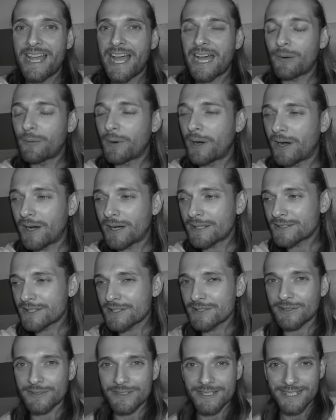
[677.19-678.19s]
Our hearts
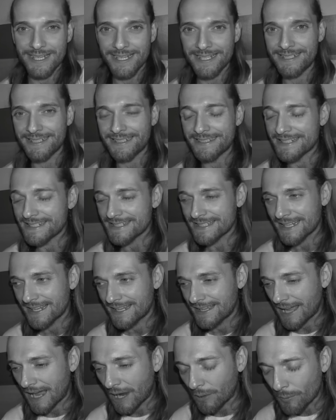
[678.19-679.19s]
are not silenced.
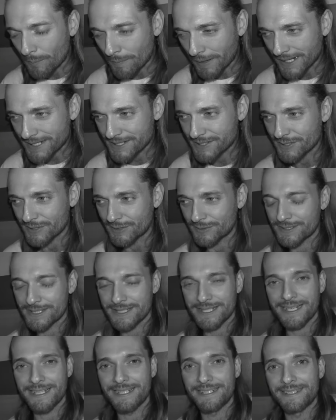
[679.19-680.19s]
Our minds are not
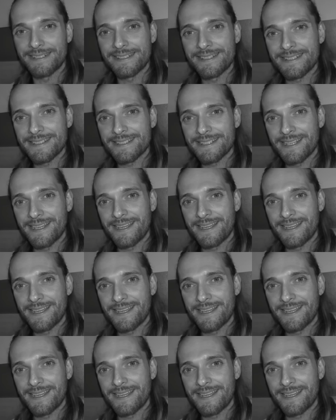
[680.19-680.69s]
silenced.